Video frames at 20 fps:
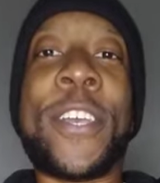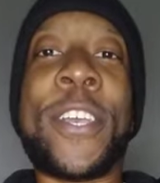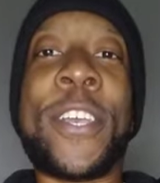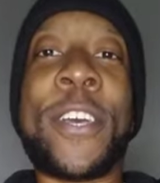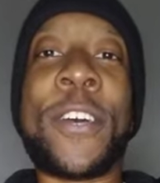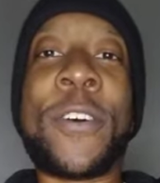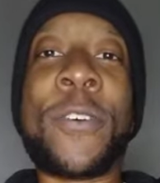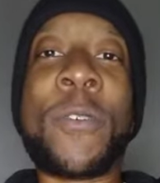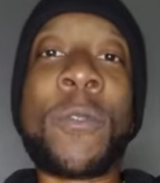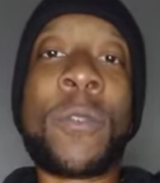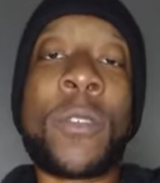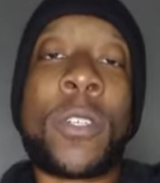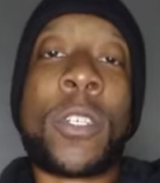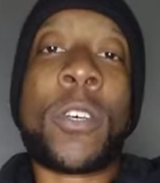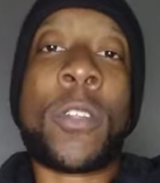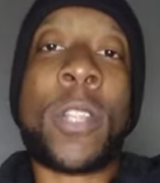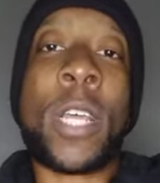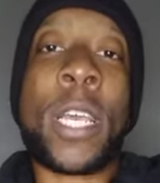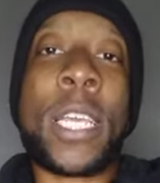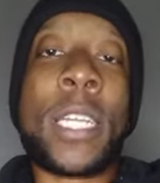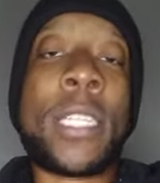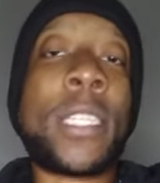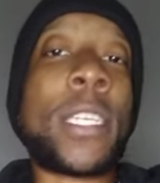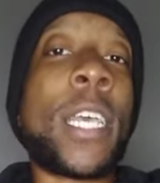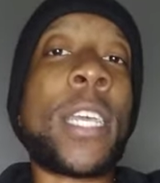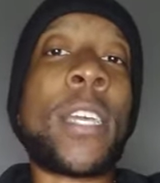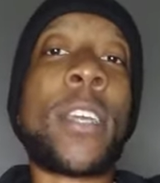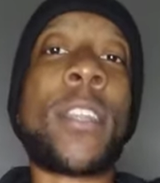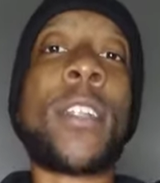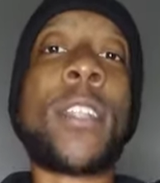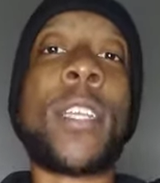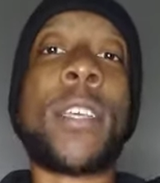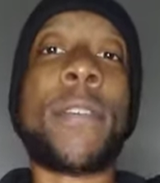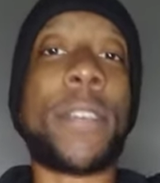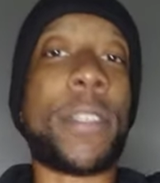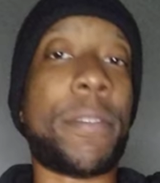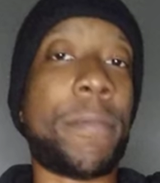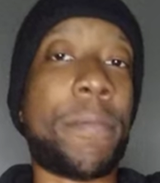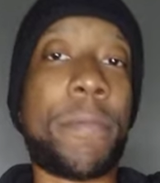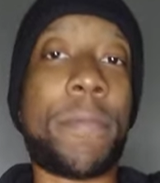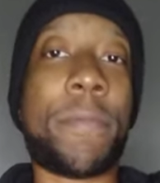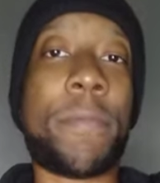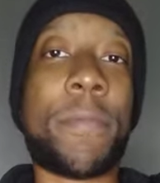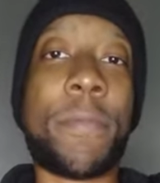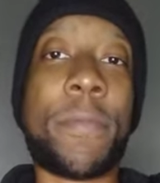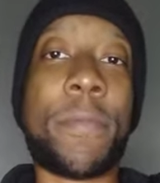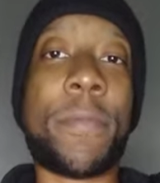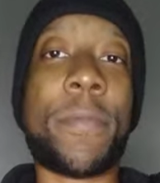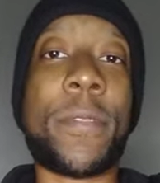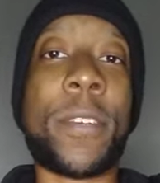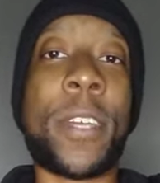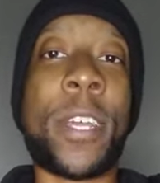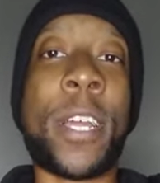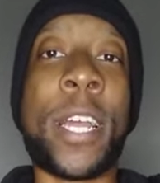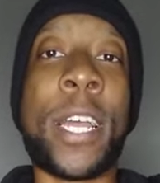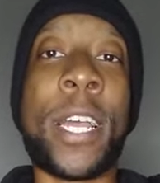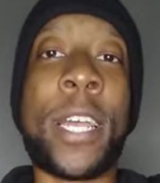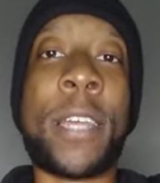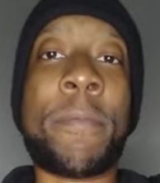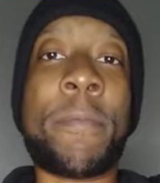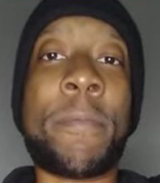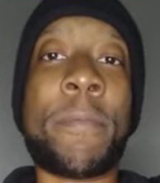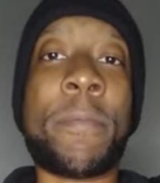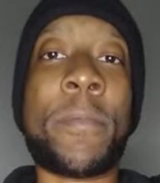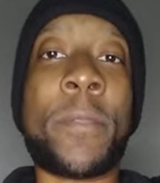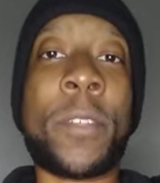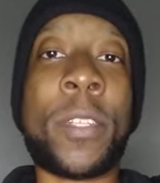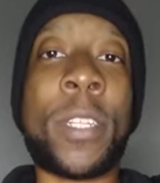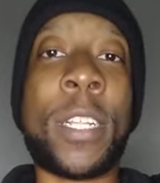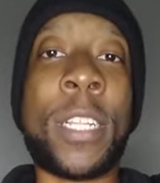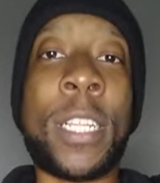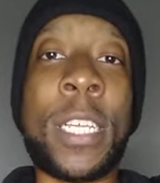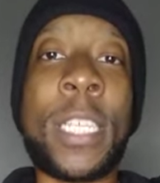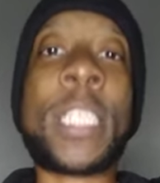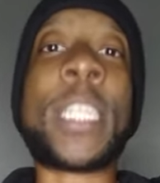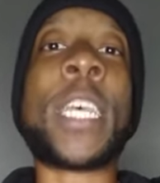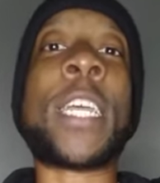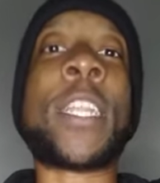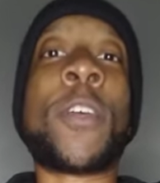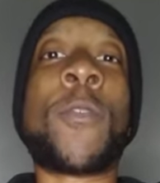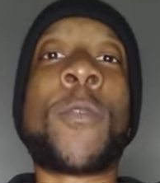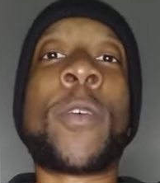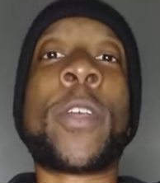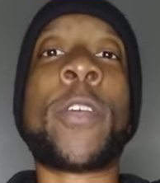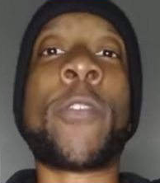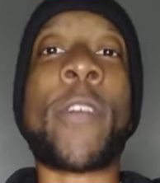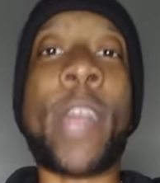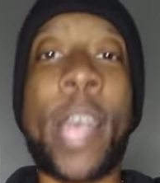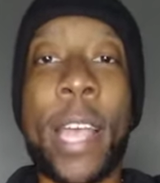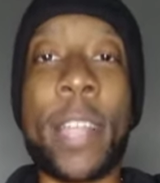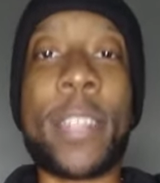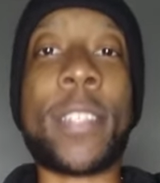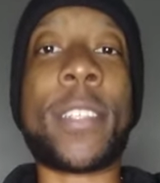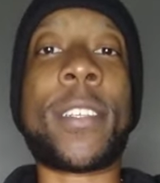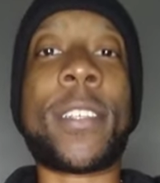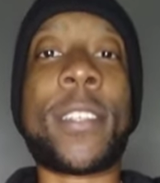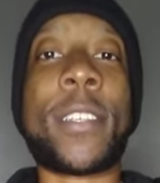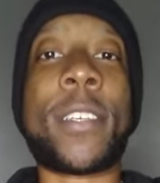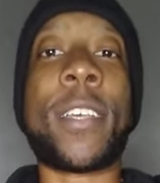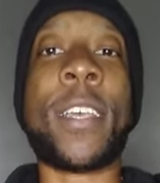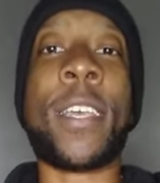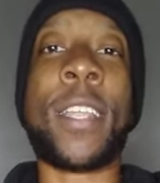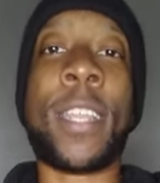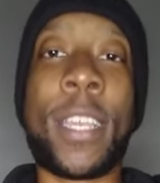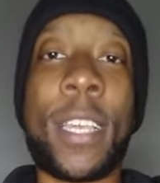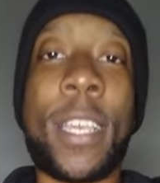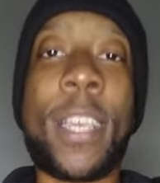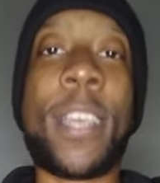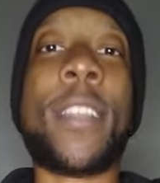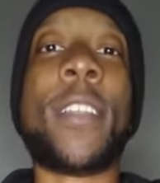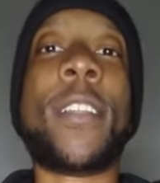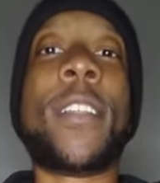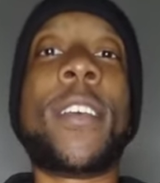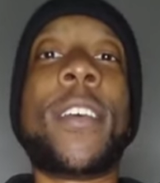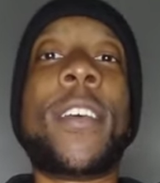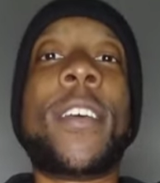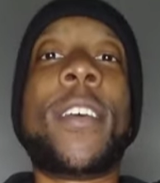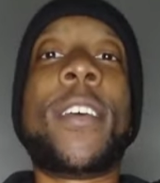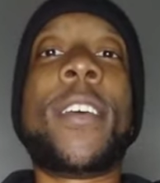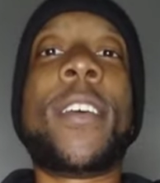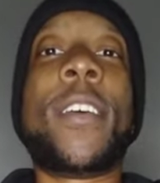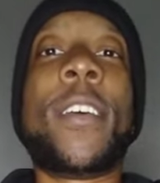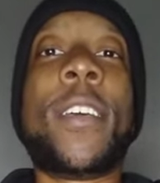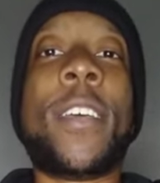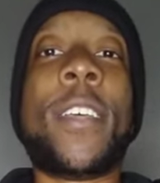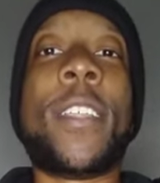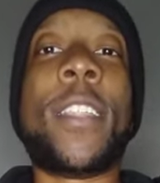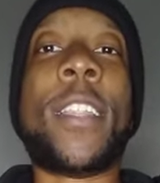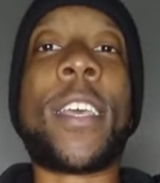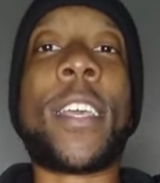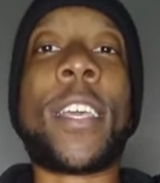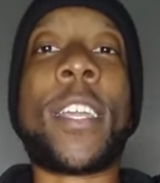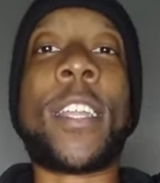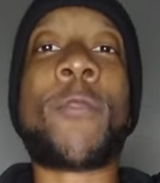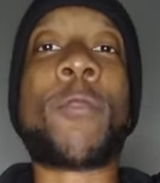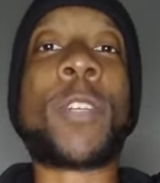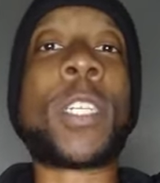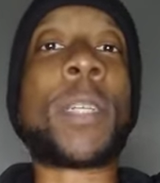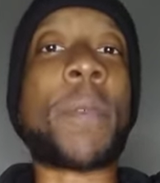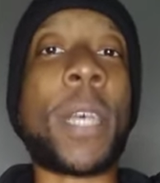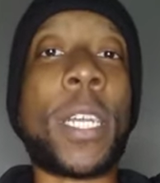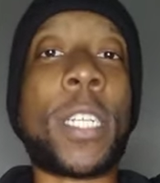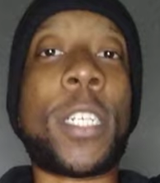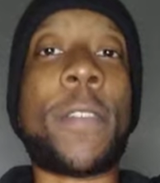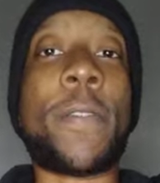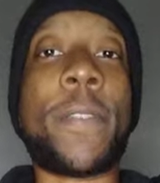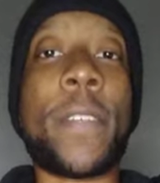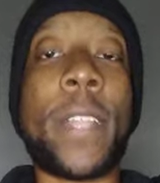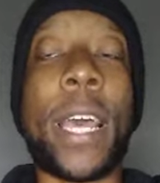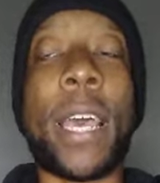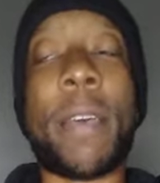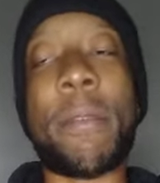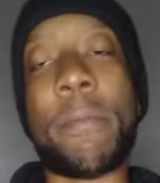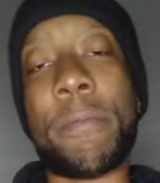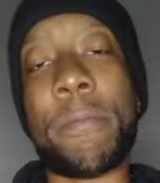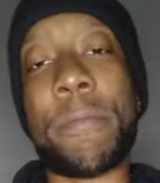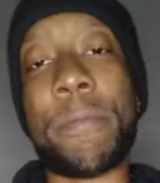You know, so they could take it or leave it. All right. At least they know where you're at. And again, they're gonna respect you for that.